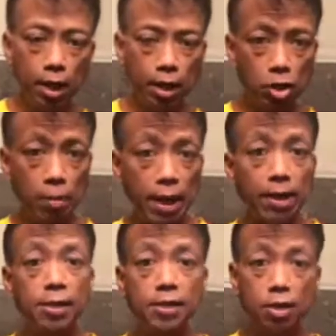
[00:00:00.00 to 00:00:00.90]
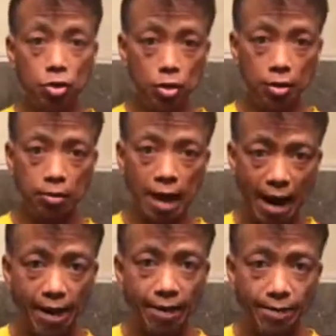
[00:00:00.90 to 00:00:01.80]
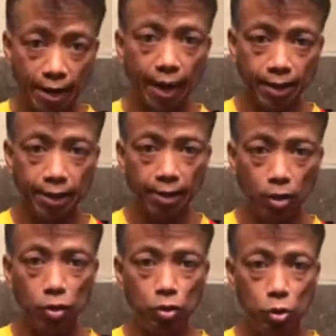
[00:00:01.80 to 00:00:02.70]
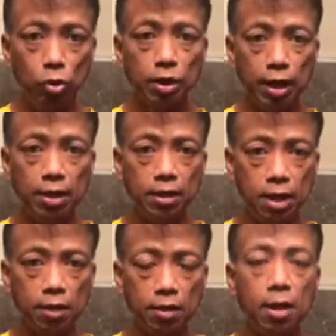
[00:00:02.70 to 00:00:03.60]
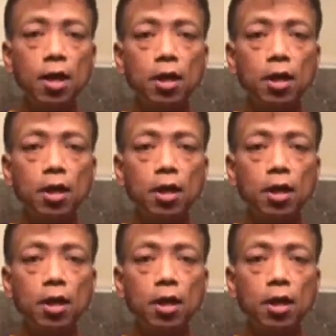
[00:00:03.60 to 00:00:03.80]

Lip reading: You make a decision. I decided on June 18th,